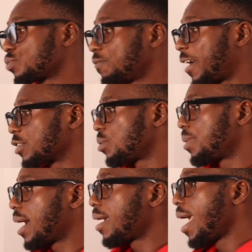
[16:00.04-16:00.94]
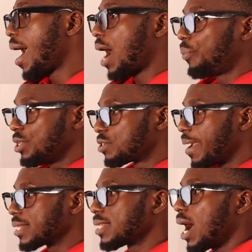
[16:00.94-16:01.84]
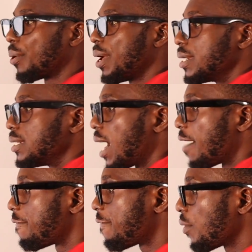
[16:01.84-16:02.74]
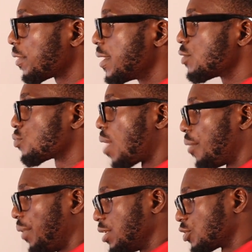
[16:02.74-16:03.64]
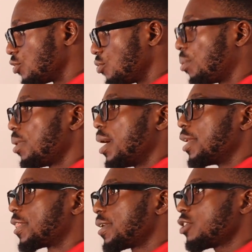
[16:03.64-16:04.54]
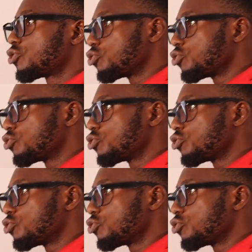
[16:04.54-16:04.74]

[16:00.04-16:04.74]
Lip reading: is 2 factorial arrangements. Now, there are 4 things to arrange, you know, 3